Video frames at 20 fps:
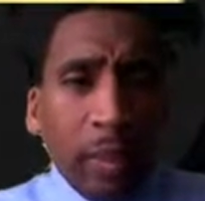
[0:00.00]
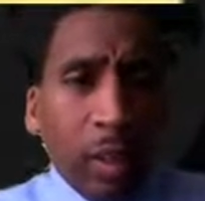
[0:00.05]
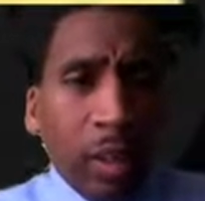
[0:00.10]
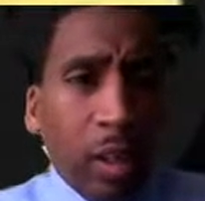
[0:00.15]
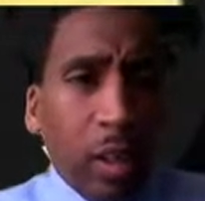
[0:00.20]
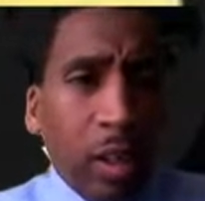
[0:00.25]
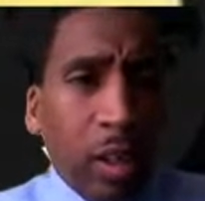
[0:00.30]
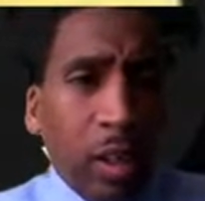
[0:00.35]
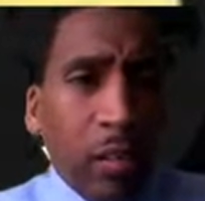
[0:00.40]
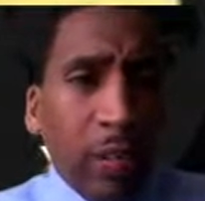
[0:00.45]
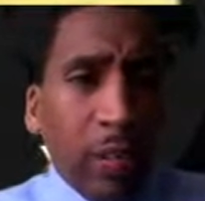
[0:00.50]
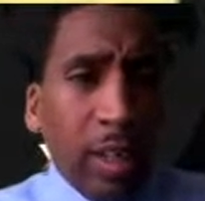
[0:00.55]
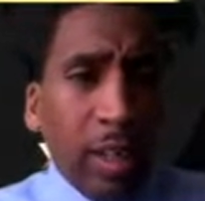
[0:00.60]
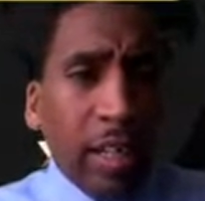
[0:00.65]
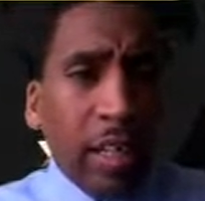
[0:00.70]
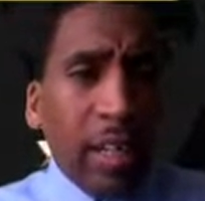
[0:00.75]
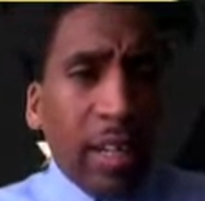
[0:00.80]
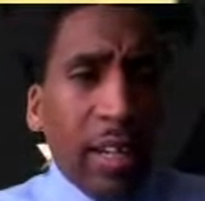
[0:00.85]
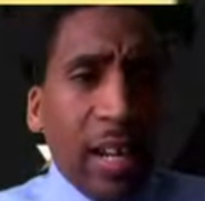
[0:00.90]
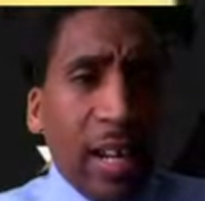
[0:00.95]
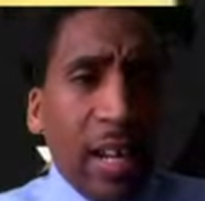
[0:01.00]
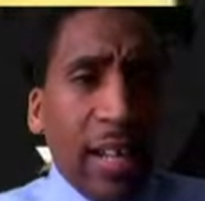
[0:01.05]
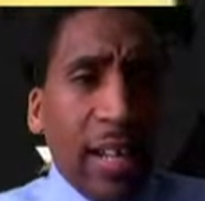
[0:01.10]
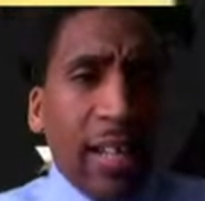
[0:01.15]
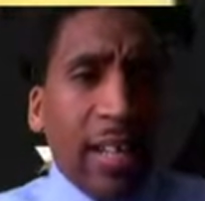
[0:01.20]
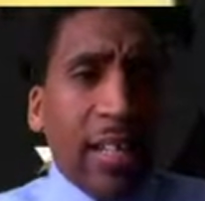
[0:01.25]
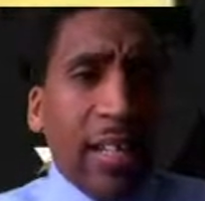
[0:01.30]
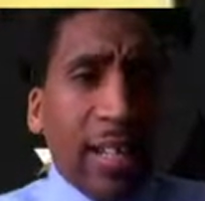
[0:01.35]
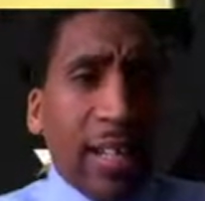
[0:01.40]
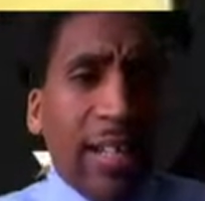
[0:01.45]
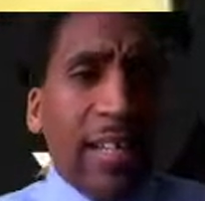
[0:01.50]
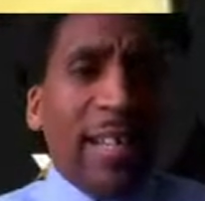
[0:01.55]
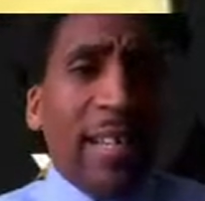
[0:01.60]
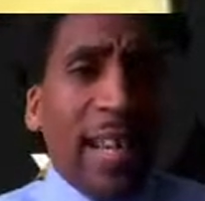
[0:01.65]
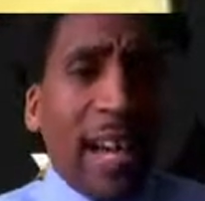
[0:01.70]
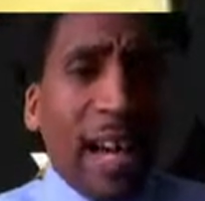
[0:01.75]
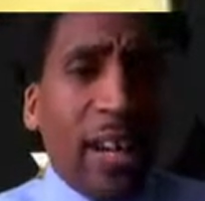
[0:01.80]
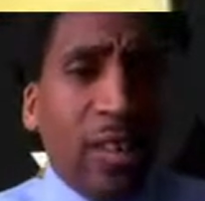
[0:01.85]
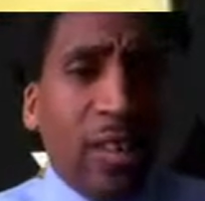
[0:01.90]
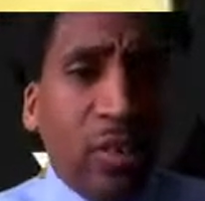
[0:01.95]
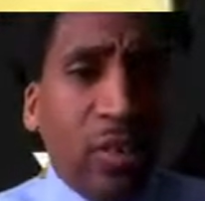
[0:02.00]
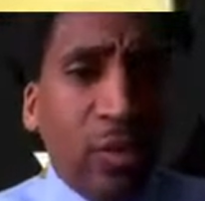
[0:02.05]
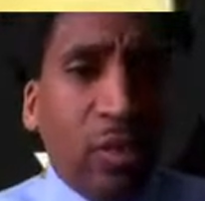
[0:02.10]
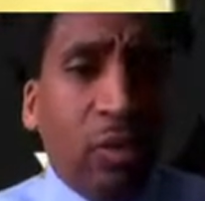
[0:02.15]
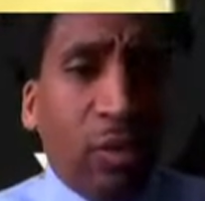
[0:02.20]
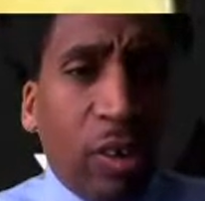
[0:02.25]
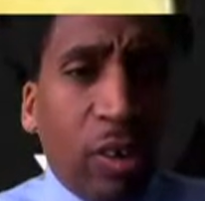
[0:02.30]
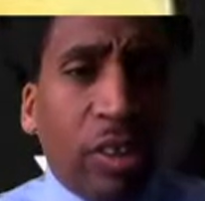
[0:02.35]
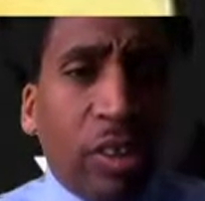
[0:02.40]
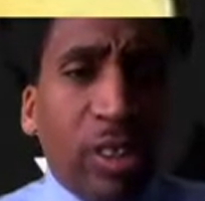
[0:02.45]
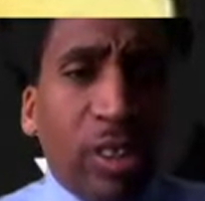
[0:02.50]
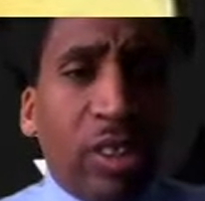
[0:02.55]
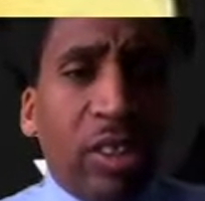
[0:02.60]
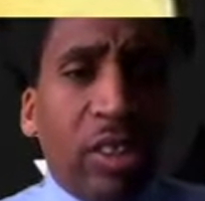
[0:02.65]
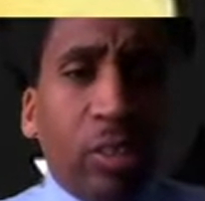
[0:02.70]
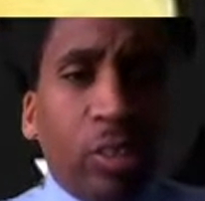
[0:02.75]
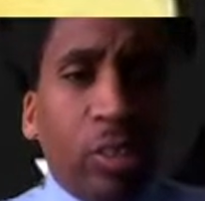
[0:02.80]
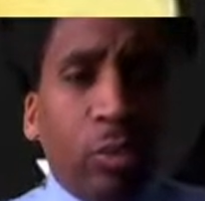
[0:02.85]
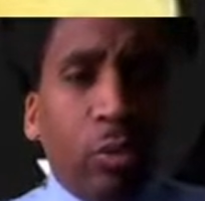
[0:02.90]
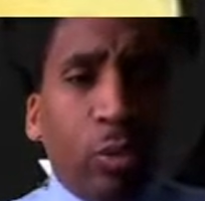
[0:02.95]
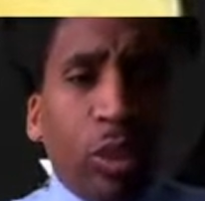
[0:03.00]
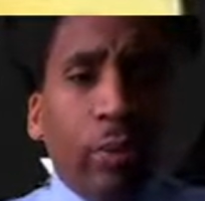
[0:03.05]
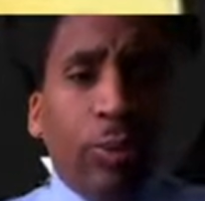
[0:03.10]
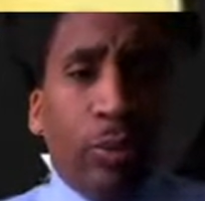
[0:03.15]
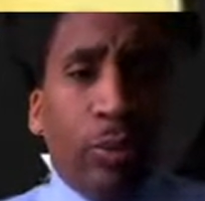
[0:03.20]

of Indiana University's new